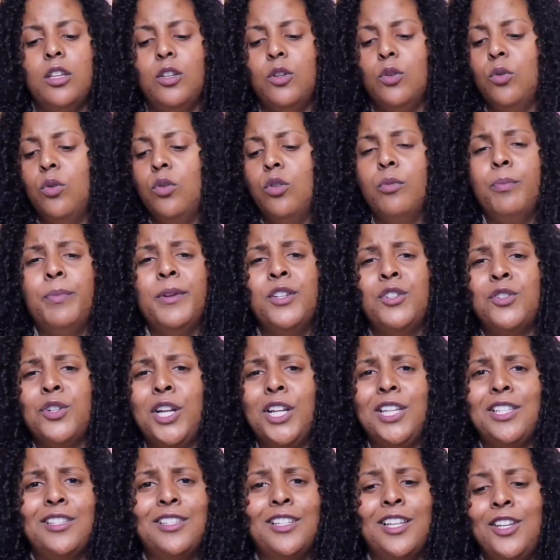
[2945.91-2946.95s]
Google,
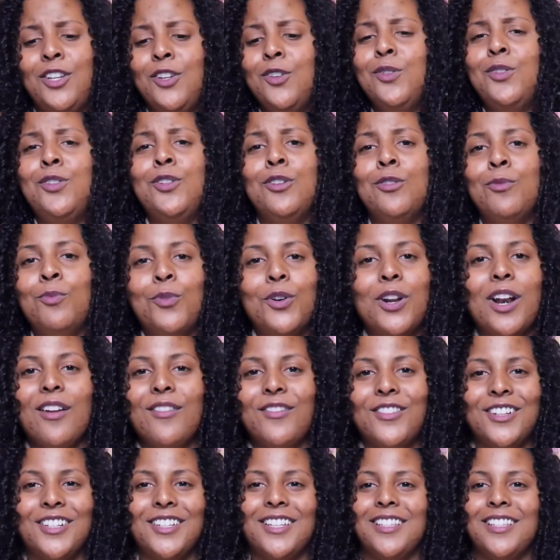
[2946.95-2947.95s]
Pinterest, YouTube, whatever.